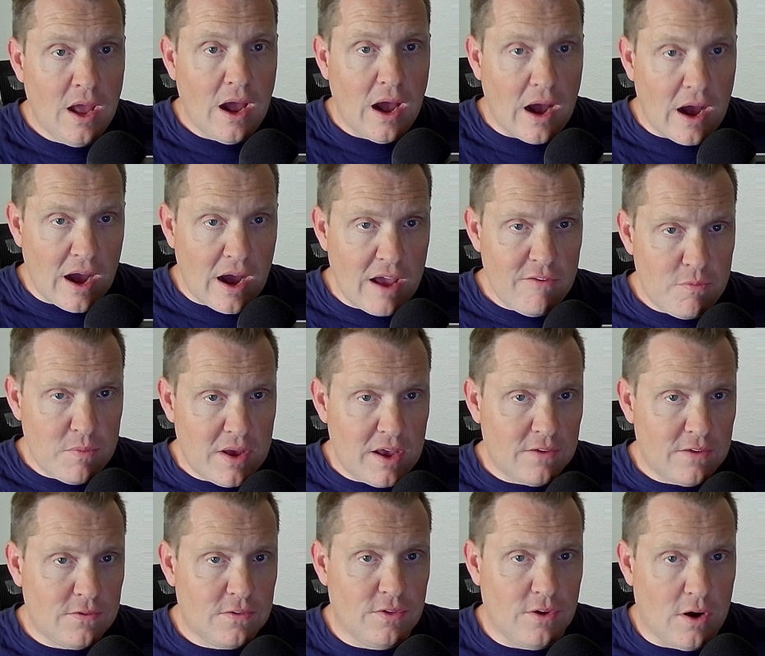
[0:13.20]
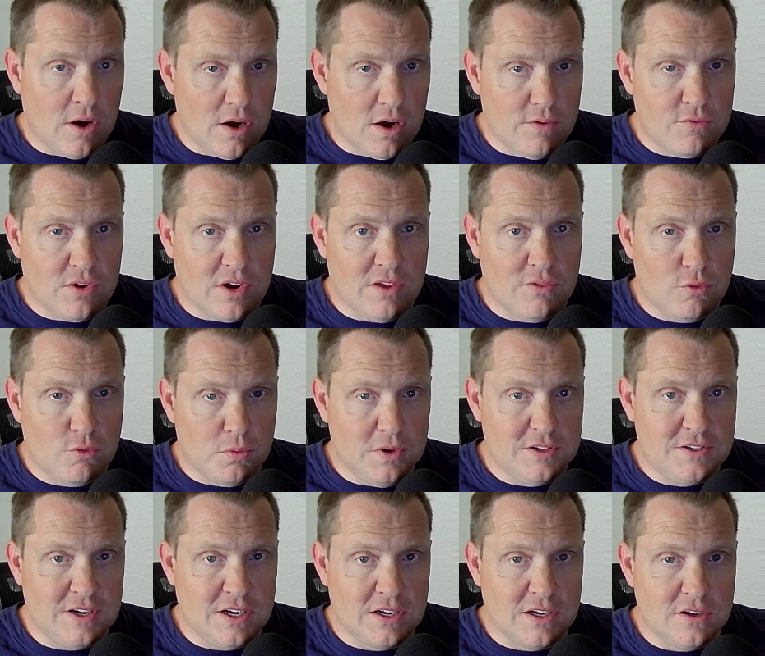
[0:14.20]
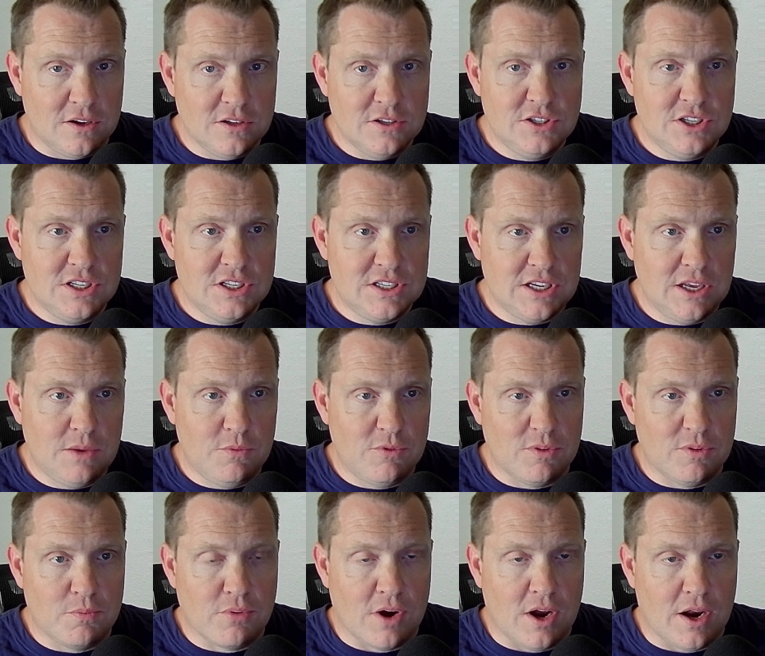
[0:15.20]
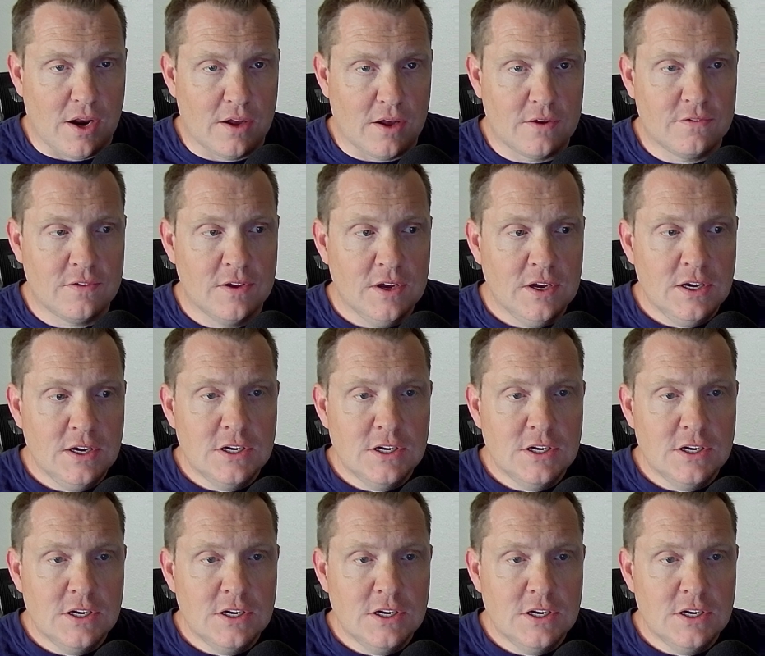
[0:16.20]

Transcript: I've mastered the art of transforming technology teams and products.